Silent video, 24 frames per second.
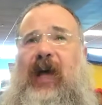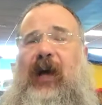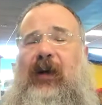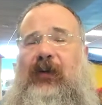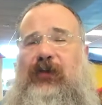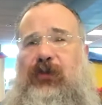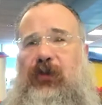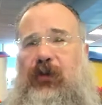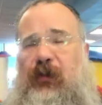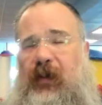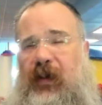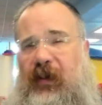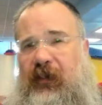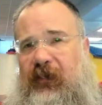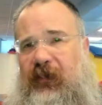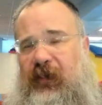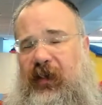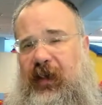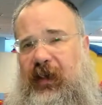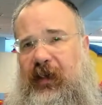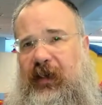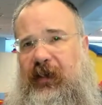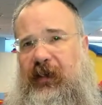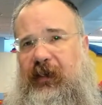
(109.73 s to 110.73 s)

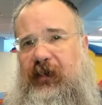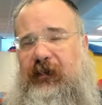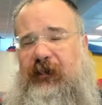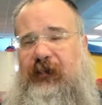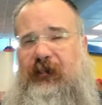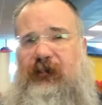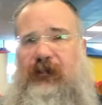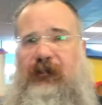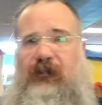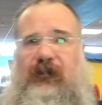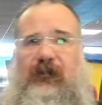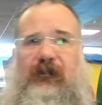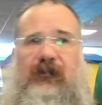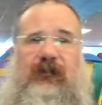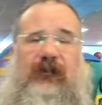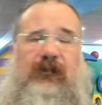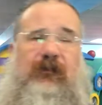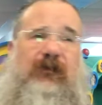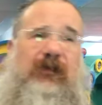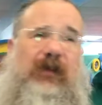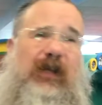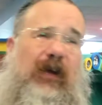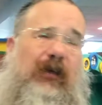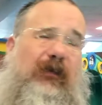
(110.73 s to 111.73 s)
altruistic.
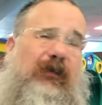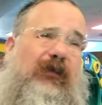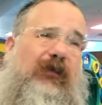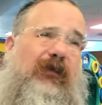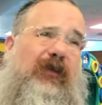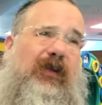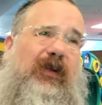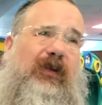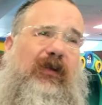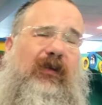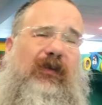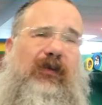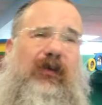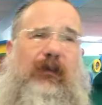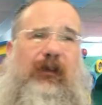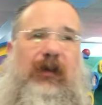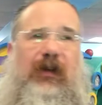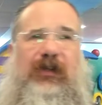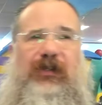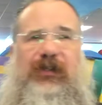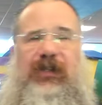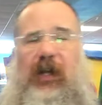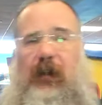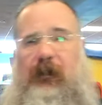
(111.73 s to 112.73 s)
That we really learned
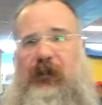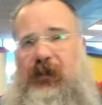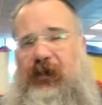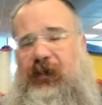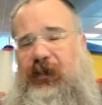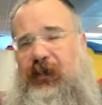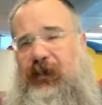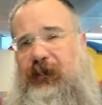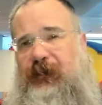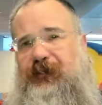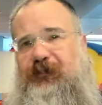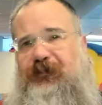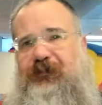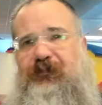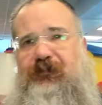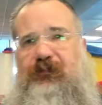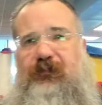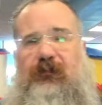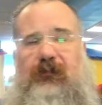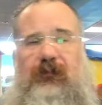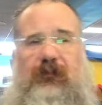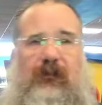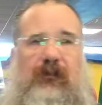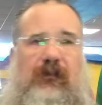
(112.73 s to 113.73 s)
about in chapter two
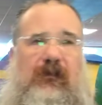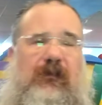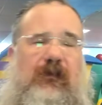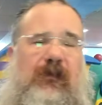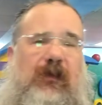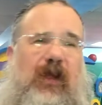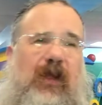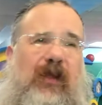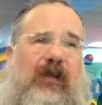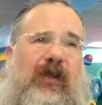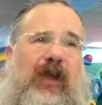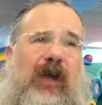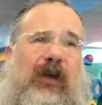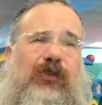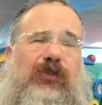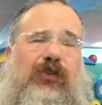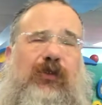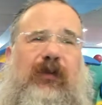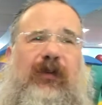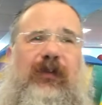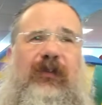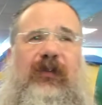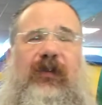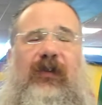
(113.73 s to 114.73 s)
the
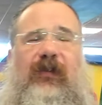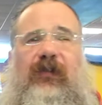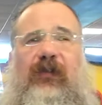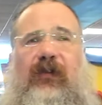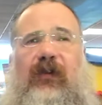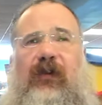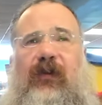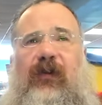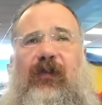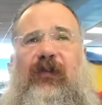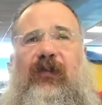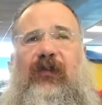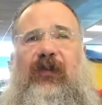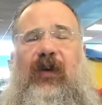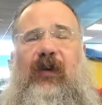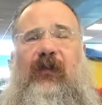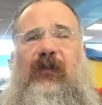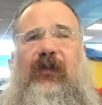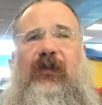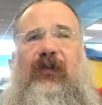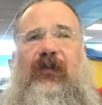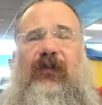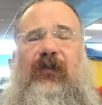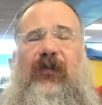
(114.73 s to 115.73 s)
altruistic soul, the
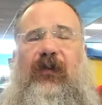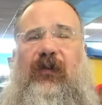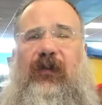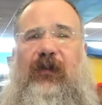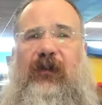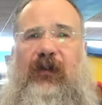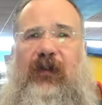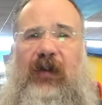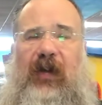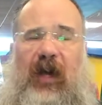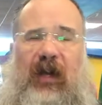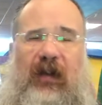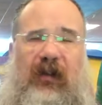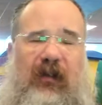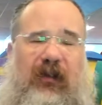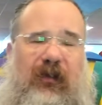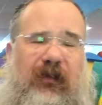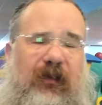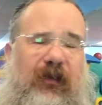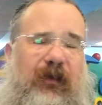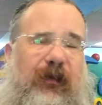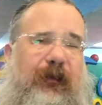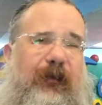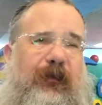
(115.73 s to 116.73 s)
selfless soul, the godly
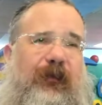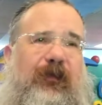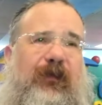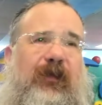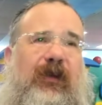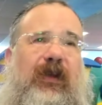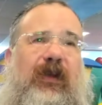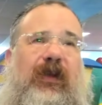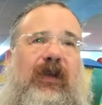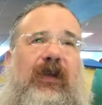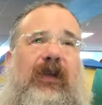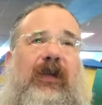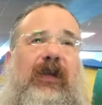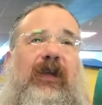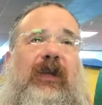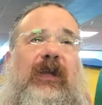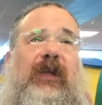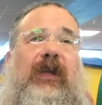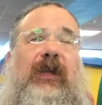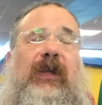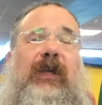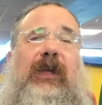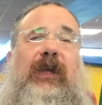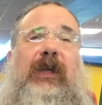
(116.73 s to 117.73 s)
soul.
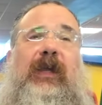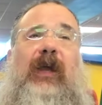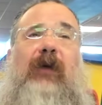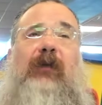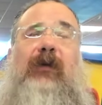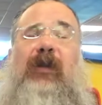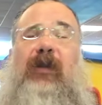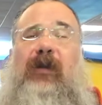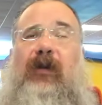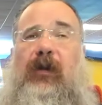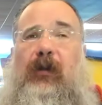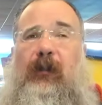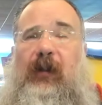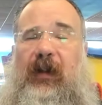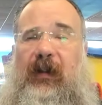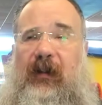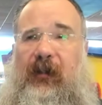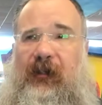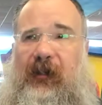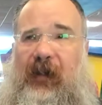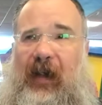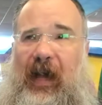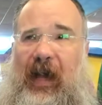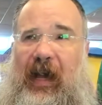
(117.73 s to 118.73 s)
And we learned about
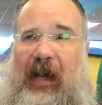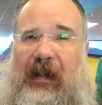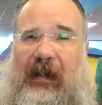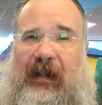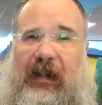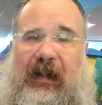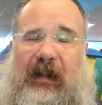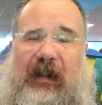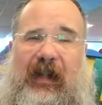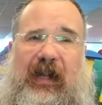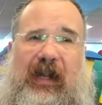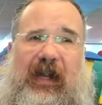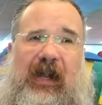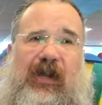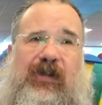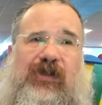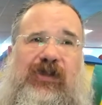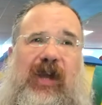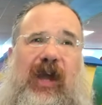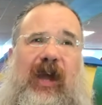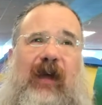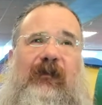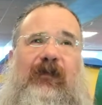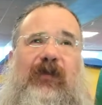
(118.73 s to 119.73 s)
the fact that they
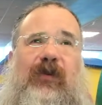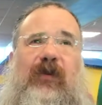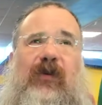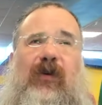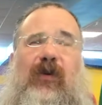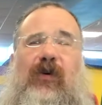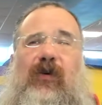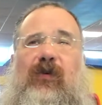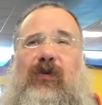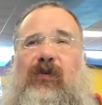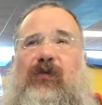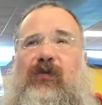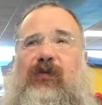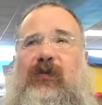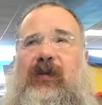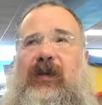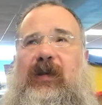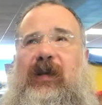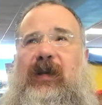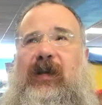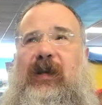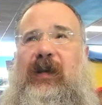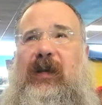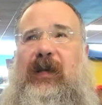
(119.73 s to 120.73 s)
each have their
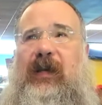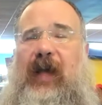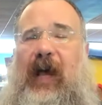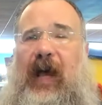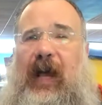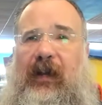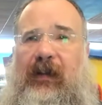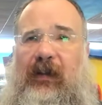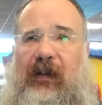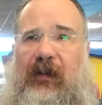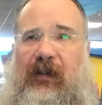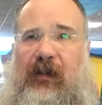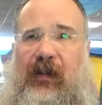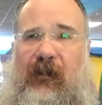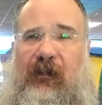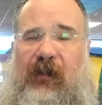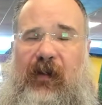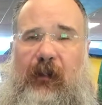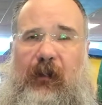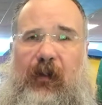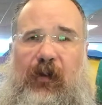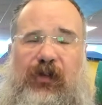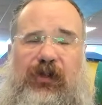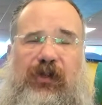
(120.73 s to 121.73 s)
own cognitive
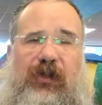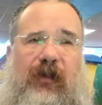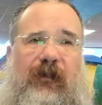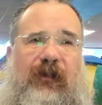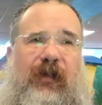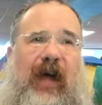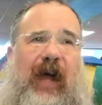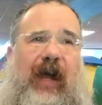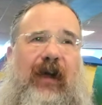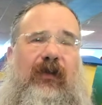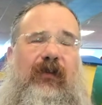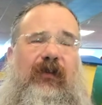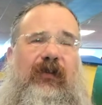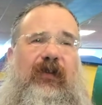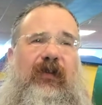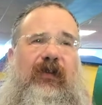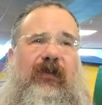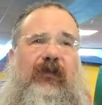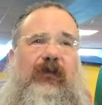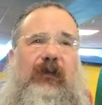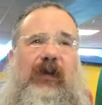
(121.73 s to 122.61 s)
and emotional faculties,